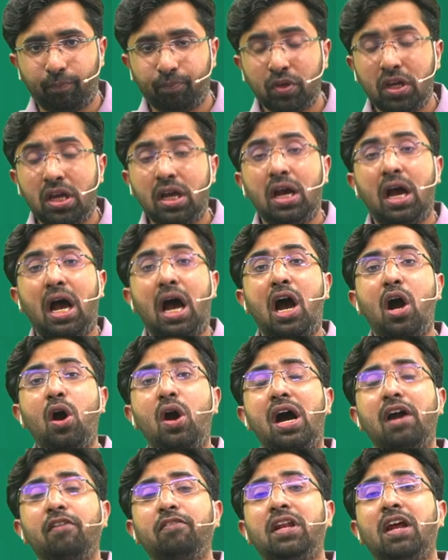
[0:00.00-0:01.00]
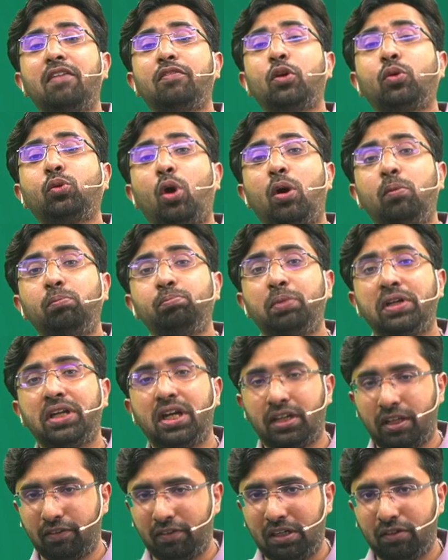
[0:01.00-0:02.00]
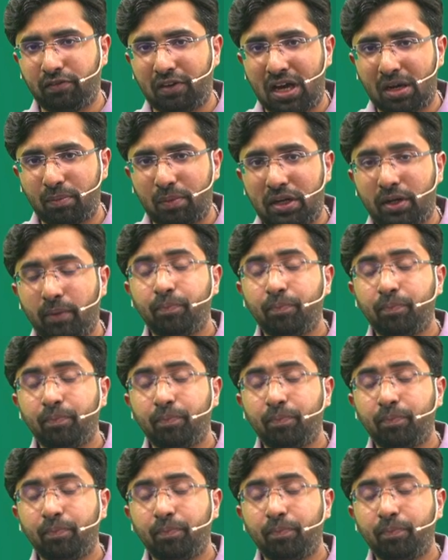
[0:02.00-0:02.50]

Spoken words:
how I will have the competitive environment.